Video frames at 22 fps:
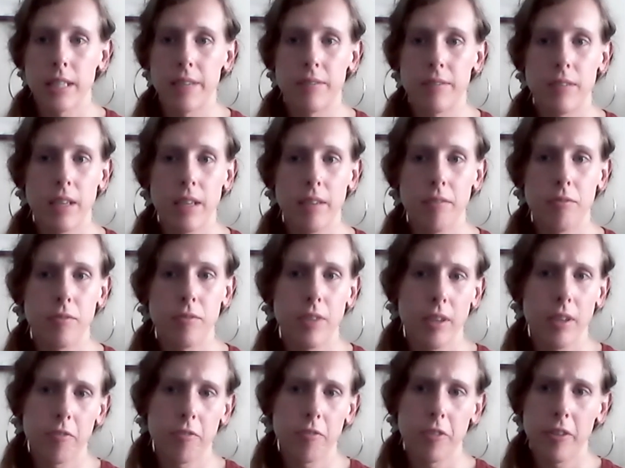They've
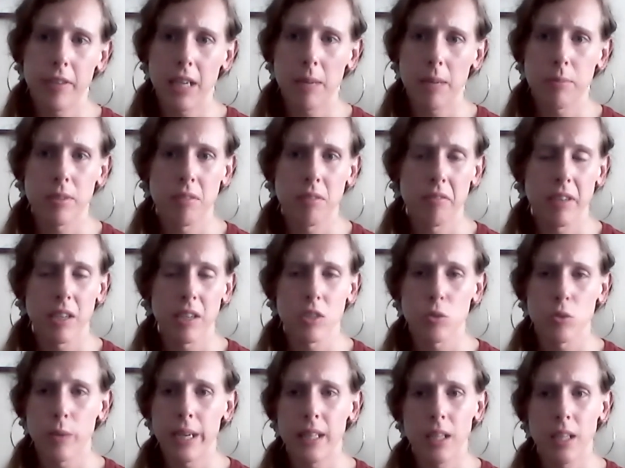done phone ops to
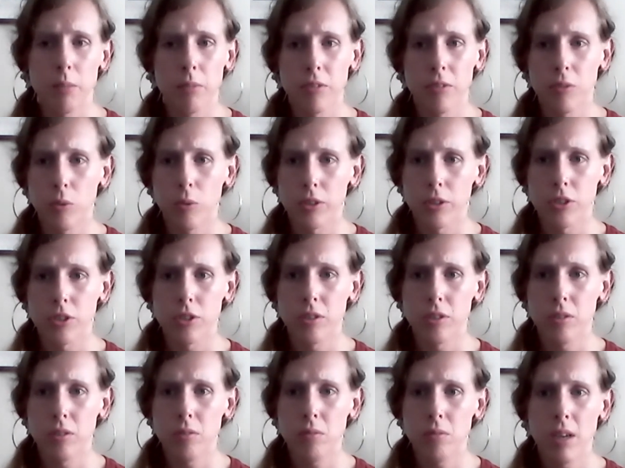Venezuela before
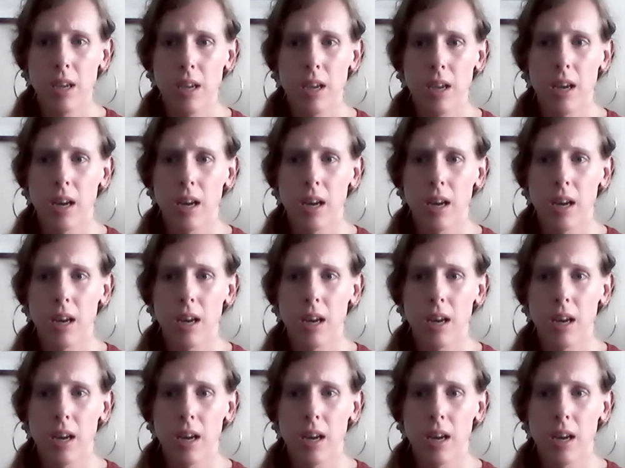too,